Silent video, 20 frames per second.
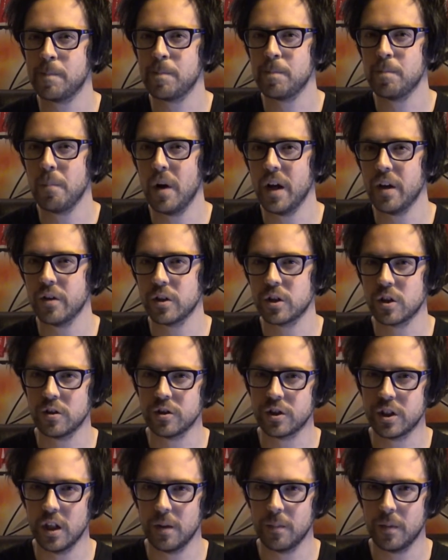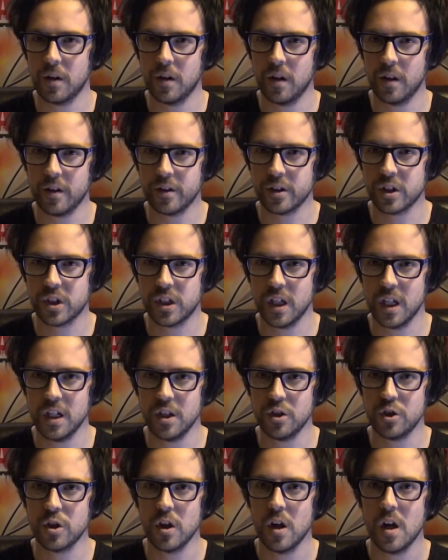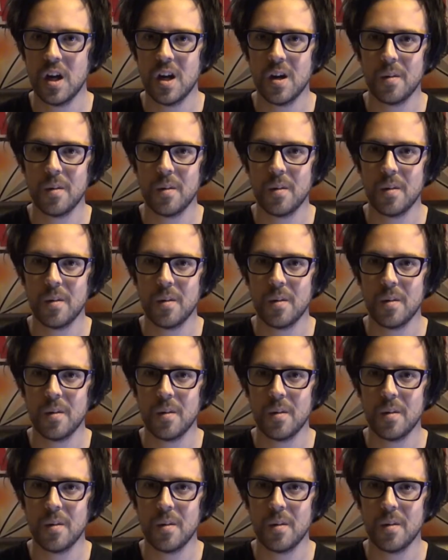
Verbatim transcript: might return to them in another stage